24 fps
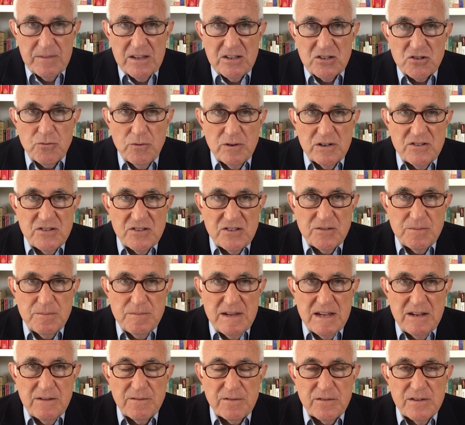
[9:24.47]
So, what does this
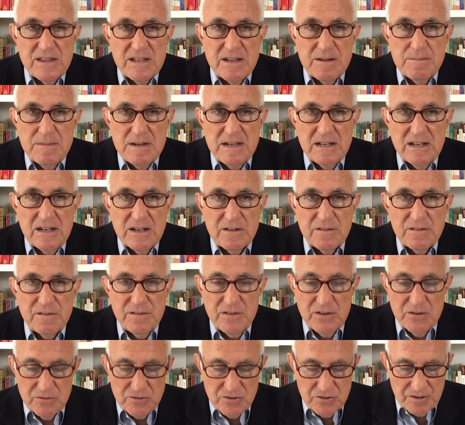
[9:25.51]
mean for the immediate
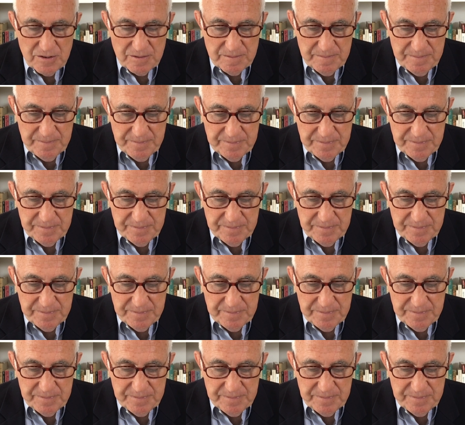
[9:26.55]
future?